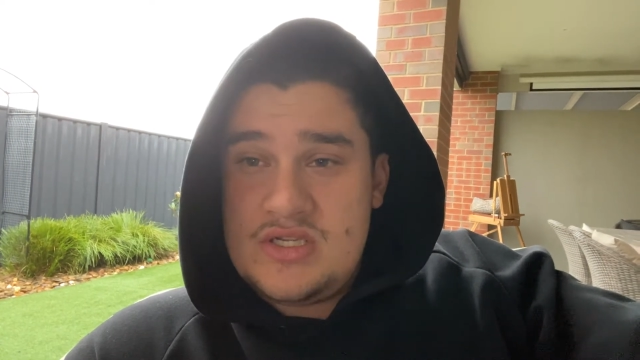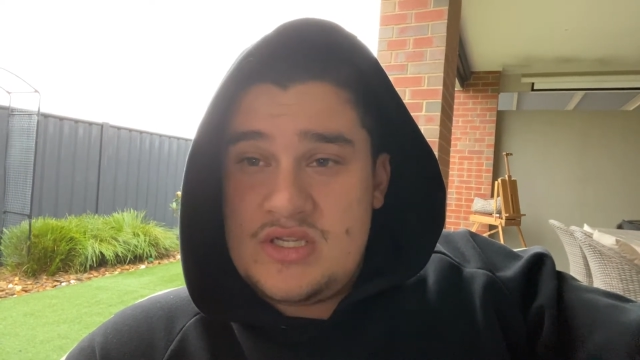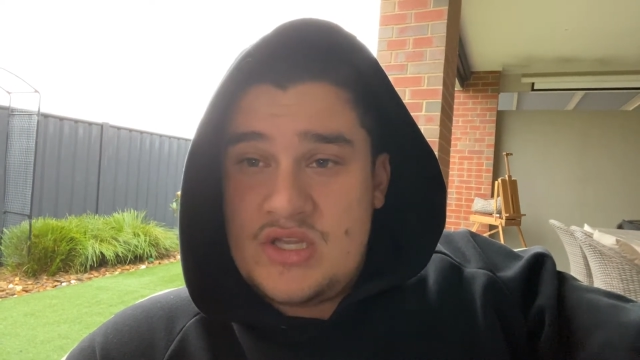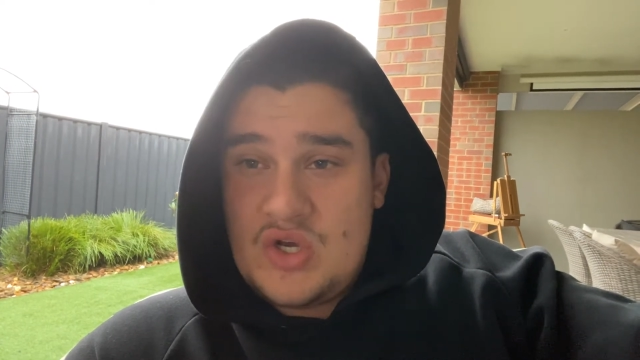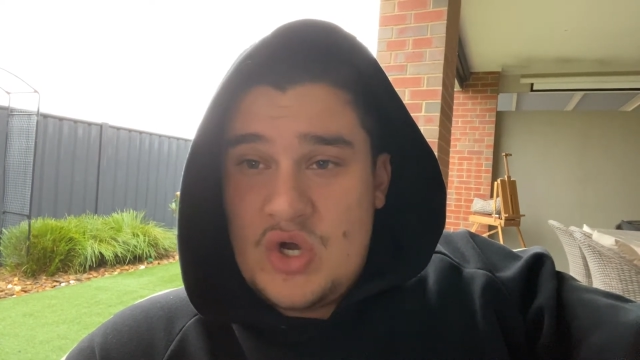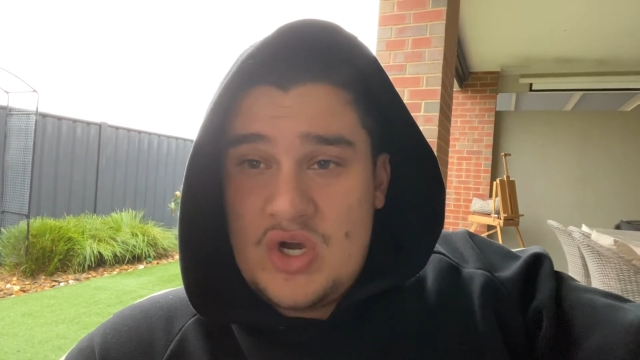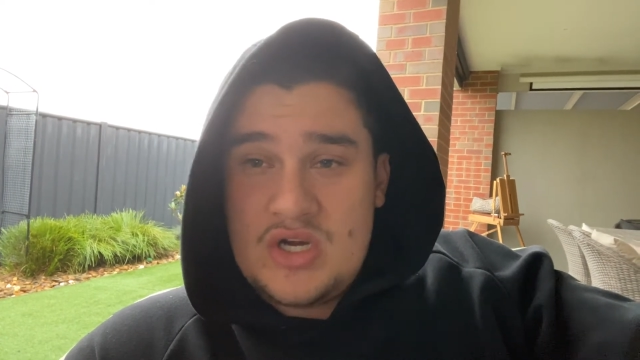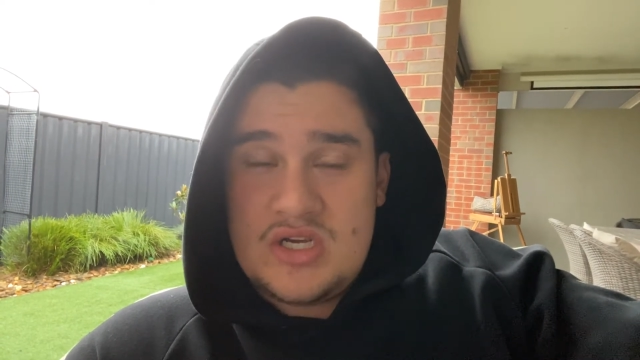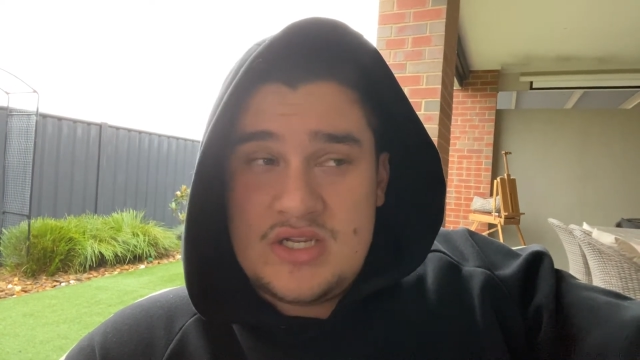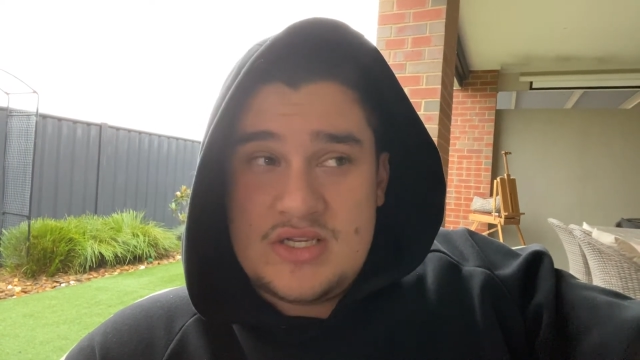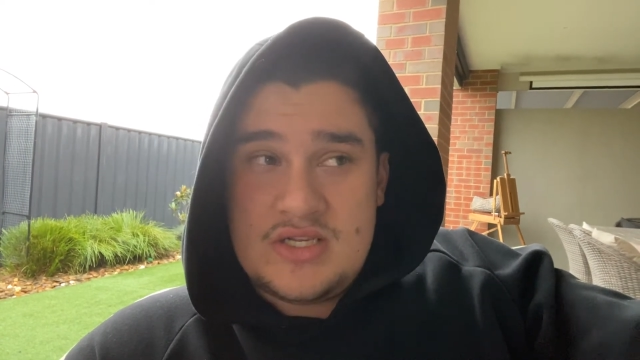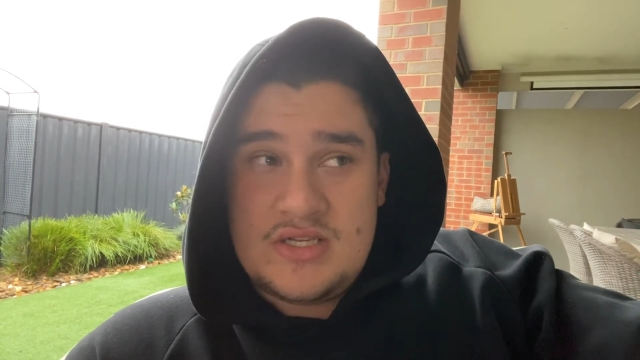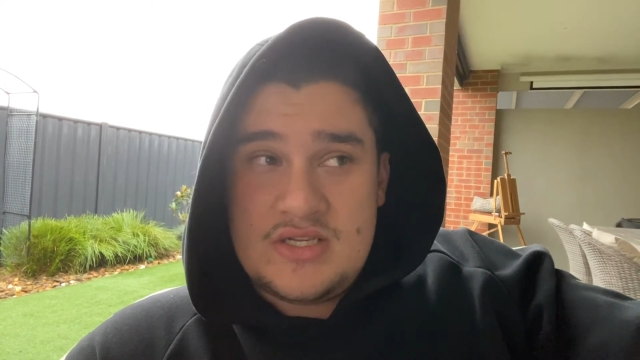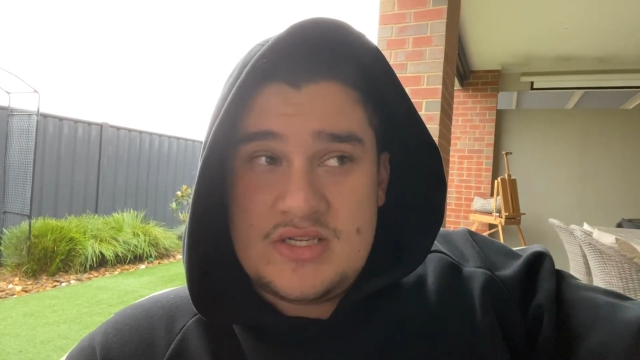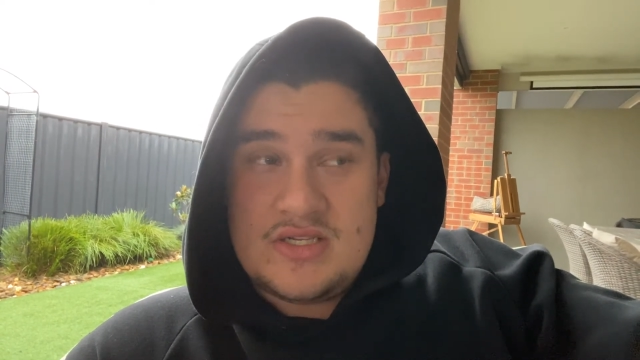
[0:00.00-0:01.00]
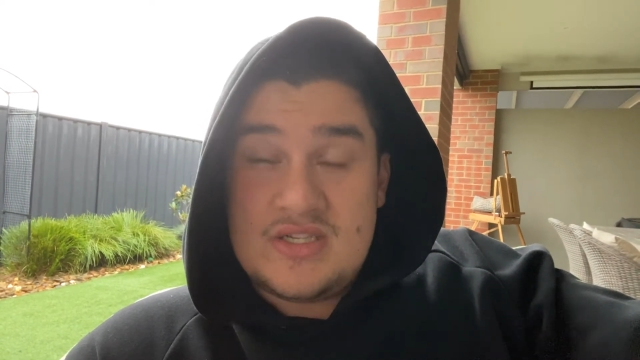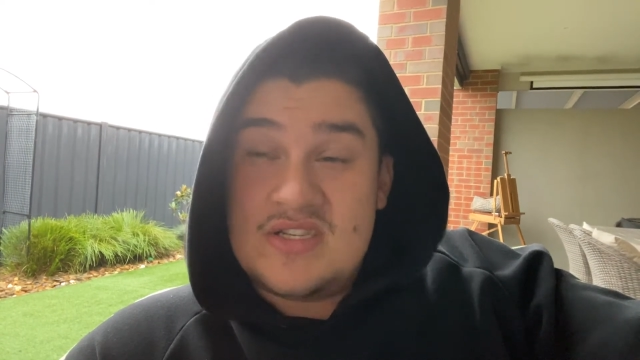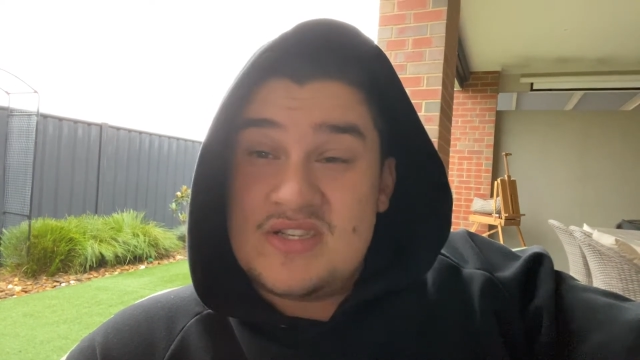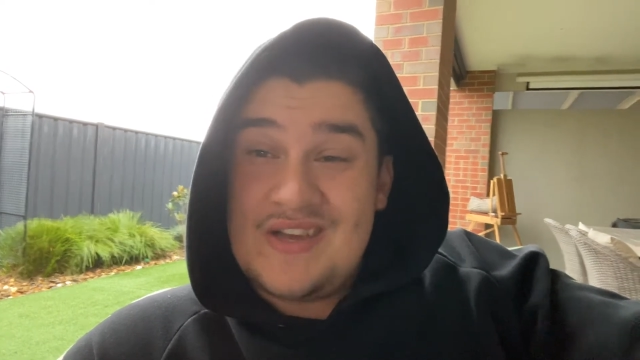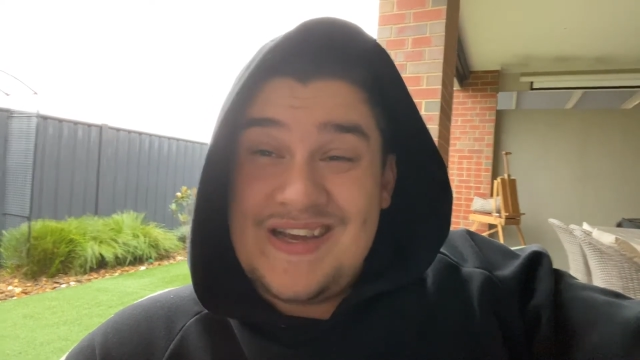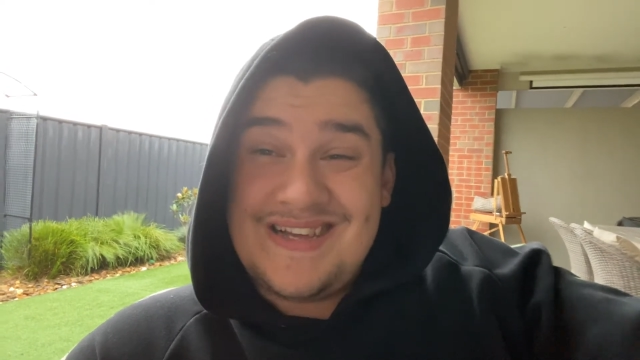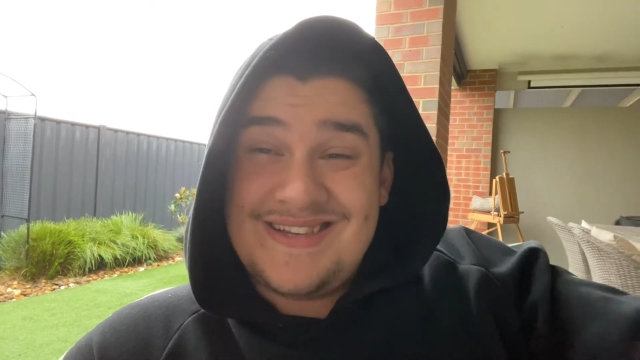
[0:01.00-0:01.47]
the doctors, the
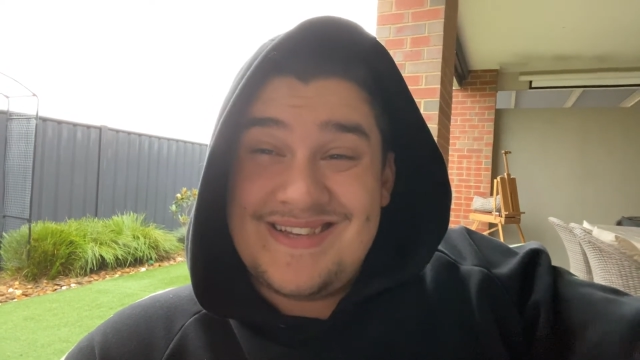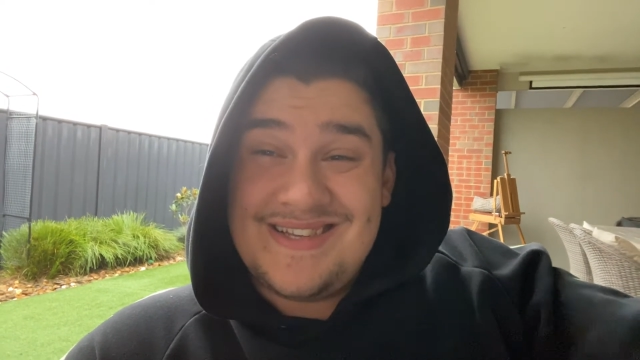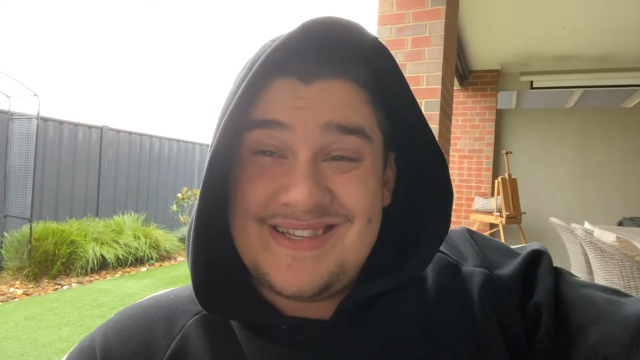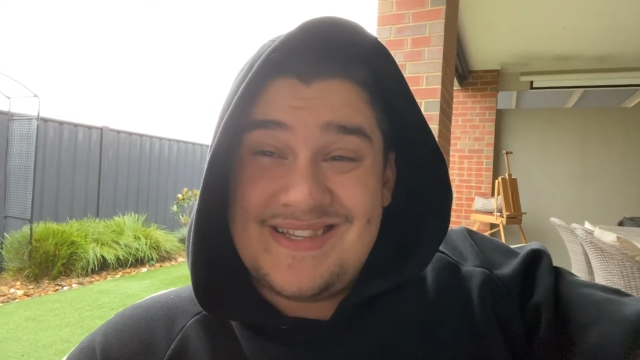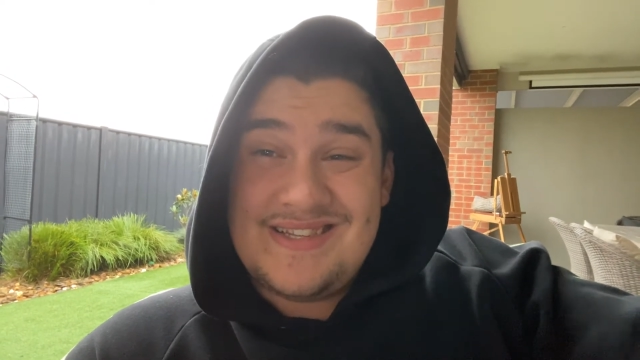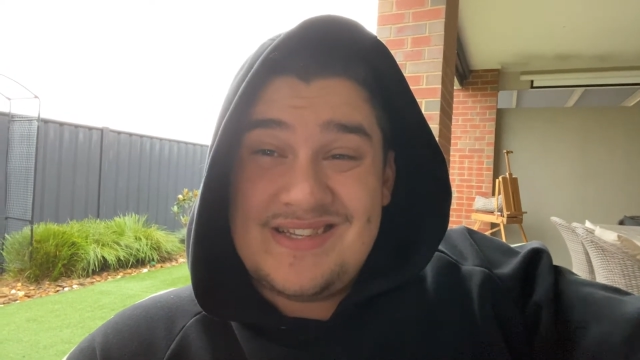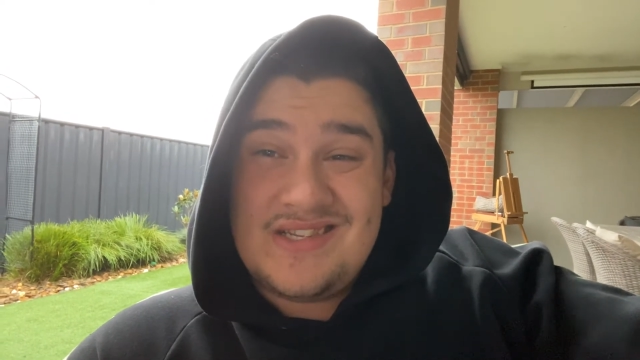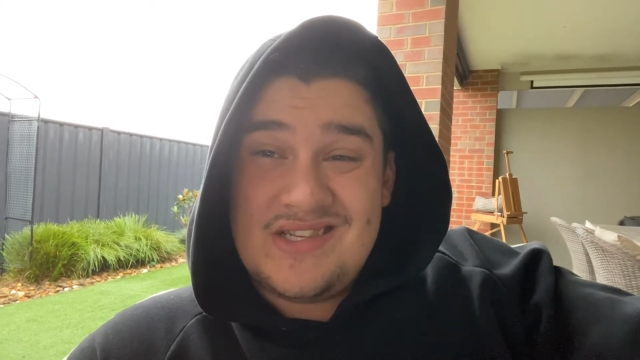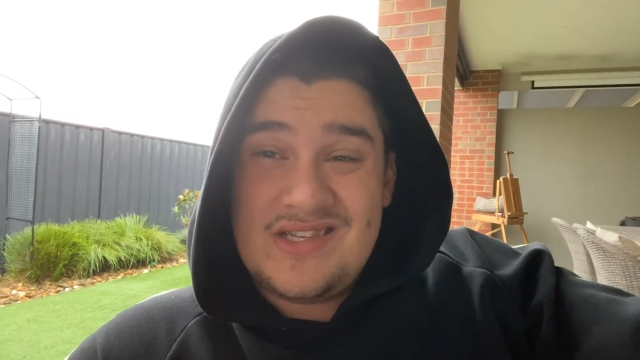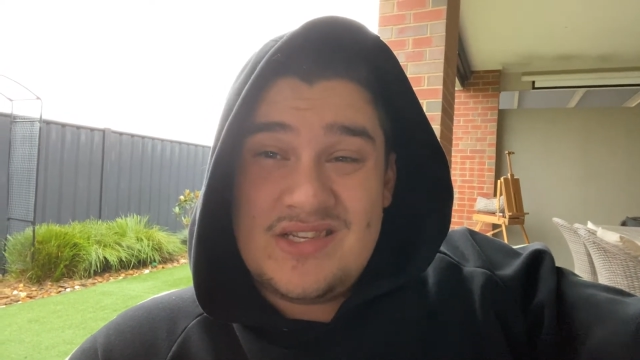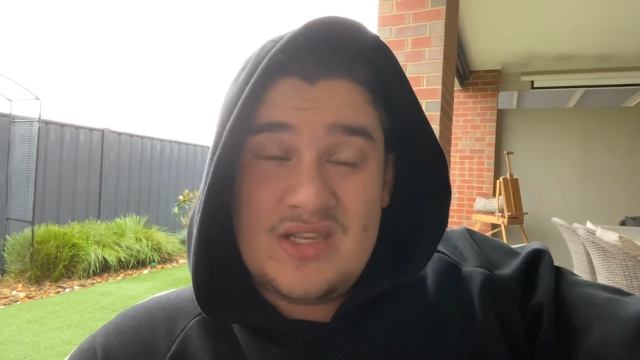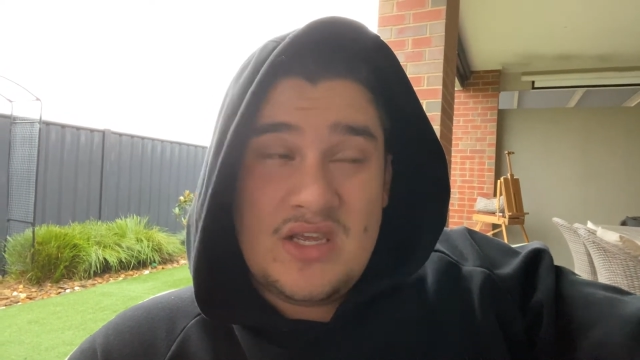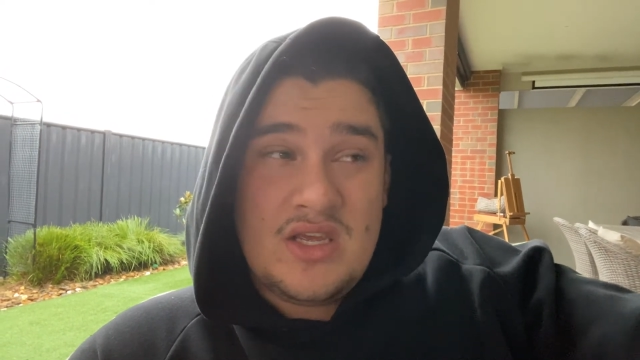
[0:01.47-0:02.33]
scientists,